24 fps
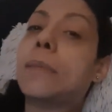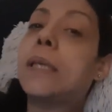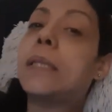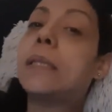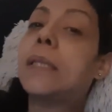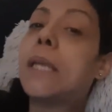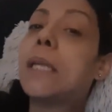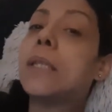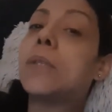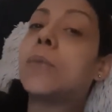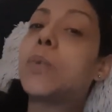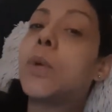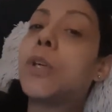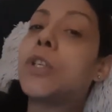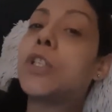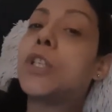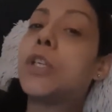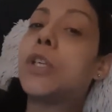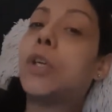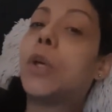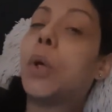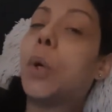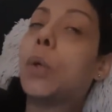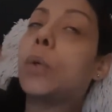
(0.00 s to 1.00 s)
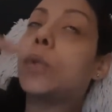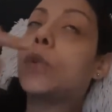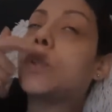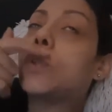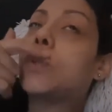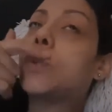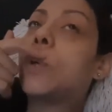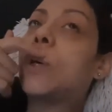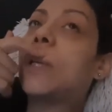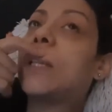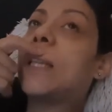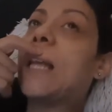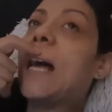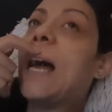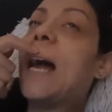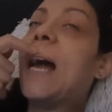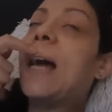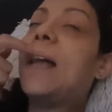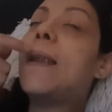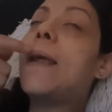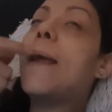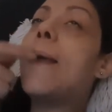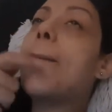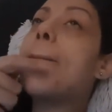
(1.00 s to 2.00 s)
Like, that's where she goes to a
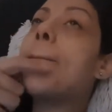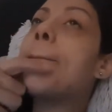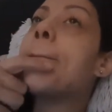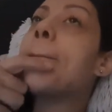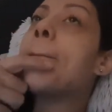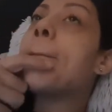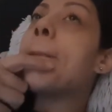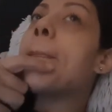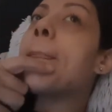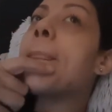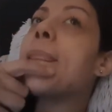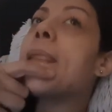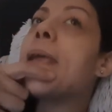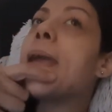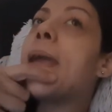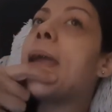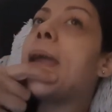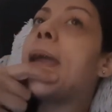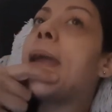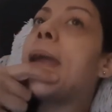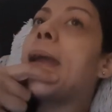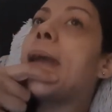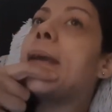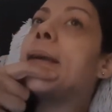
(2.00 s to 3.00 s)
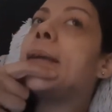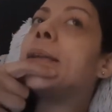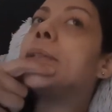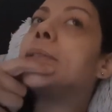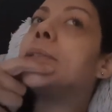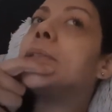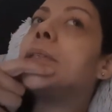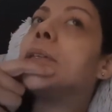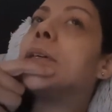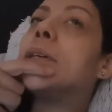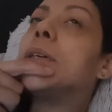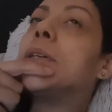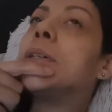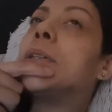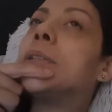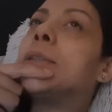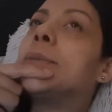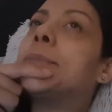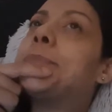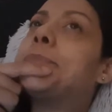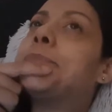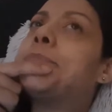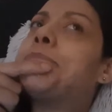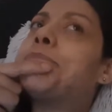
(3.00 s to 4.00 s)
lot. And
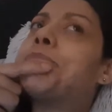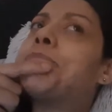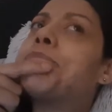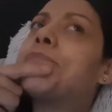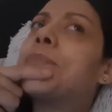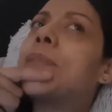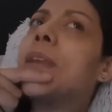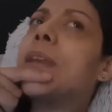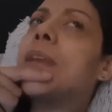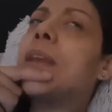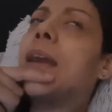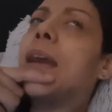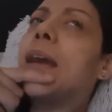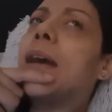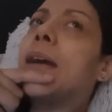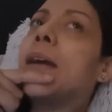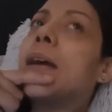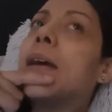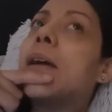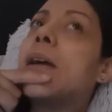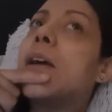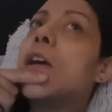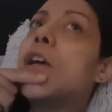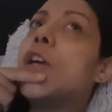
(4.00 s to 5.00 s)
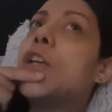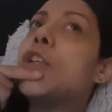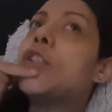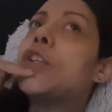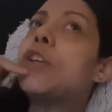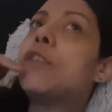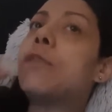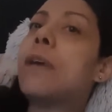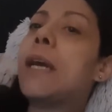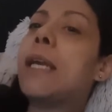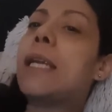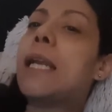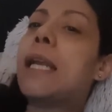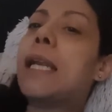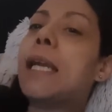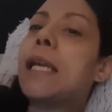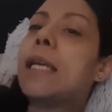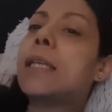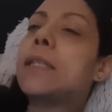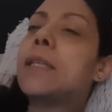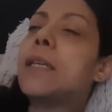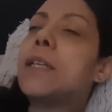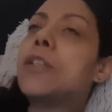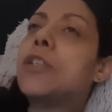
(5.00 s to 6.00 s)
yeah, so right now,
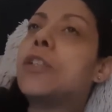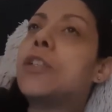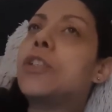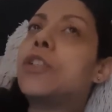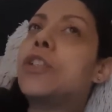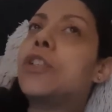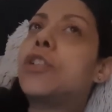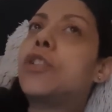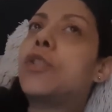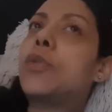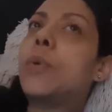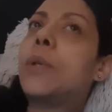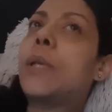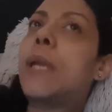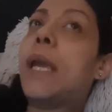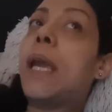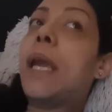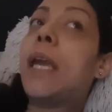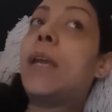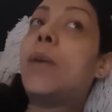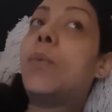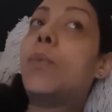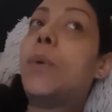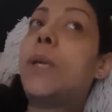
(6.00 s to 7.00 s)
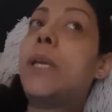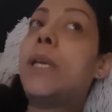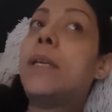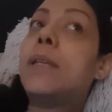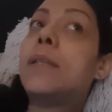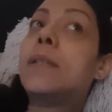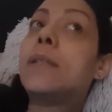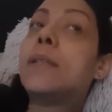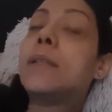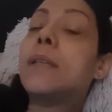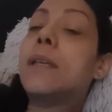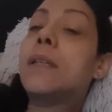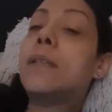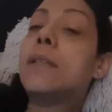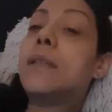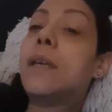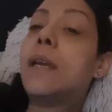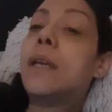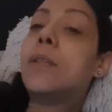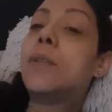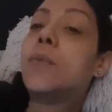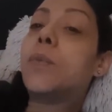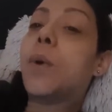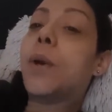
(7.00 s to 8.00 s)
like I said, she's just doing the 8 weeks
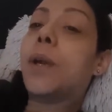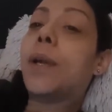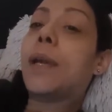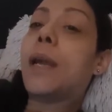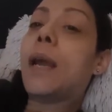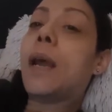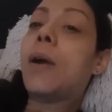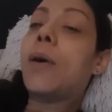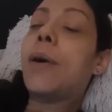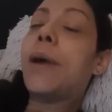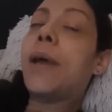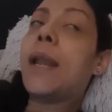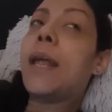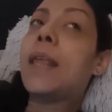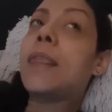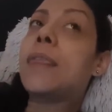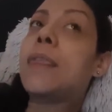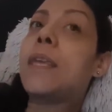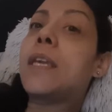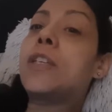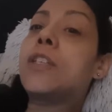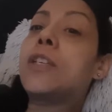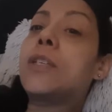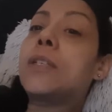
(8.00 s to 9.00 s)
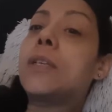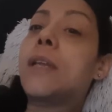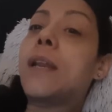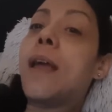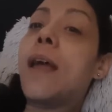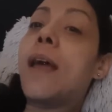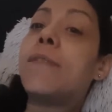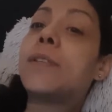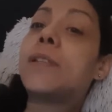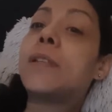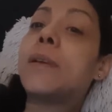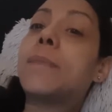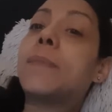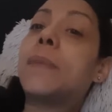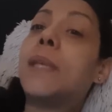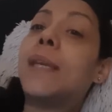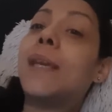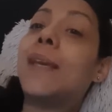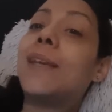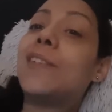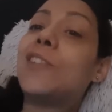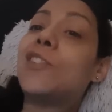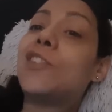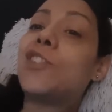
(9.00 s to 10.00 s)
intense workout, and I think she's gonna have
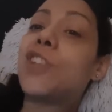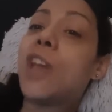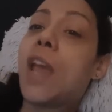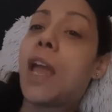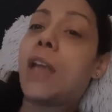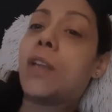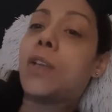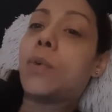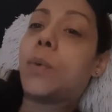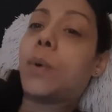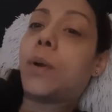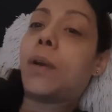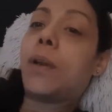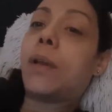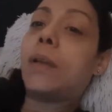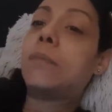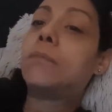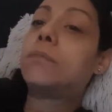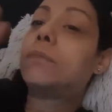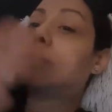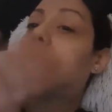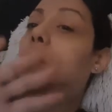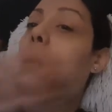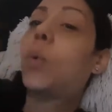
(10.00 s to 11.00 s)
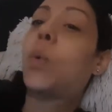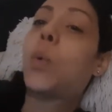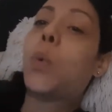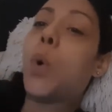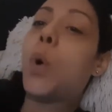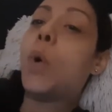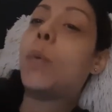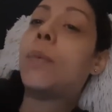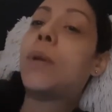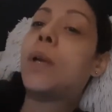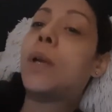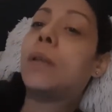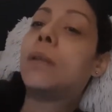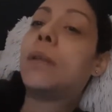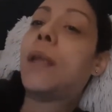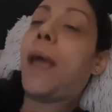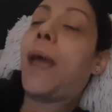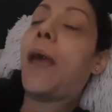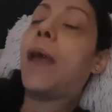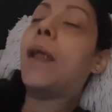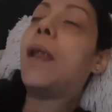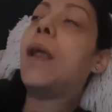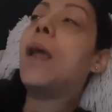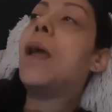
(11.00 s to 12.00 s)
something in January. Don't quote me on
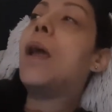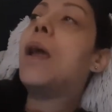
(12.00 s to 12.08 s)
that.